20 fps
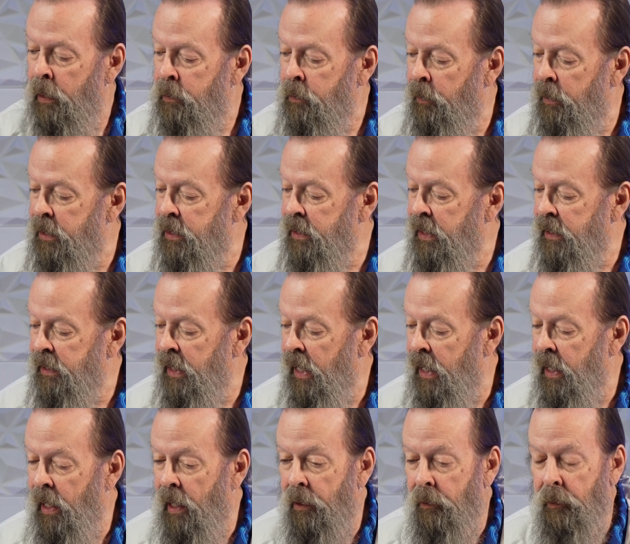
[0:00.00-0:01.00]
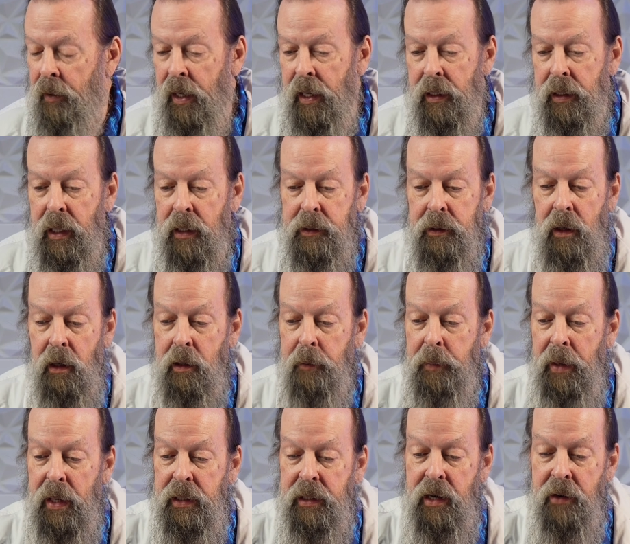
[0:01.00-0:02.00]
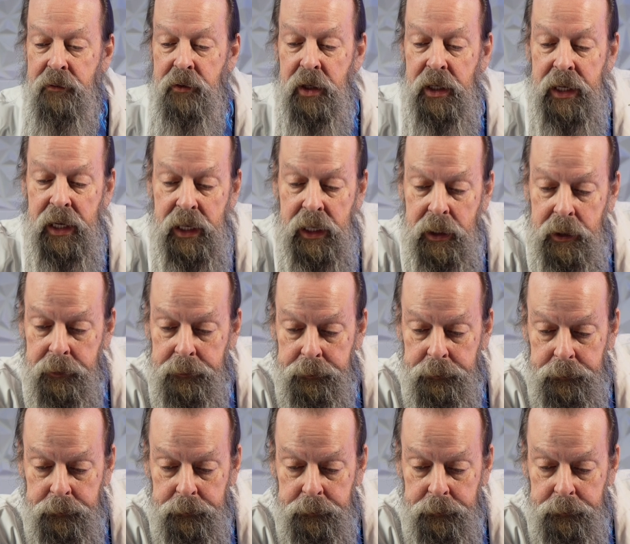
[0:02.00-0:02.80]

So I'll just get that out of the way and not talk about it ever again.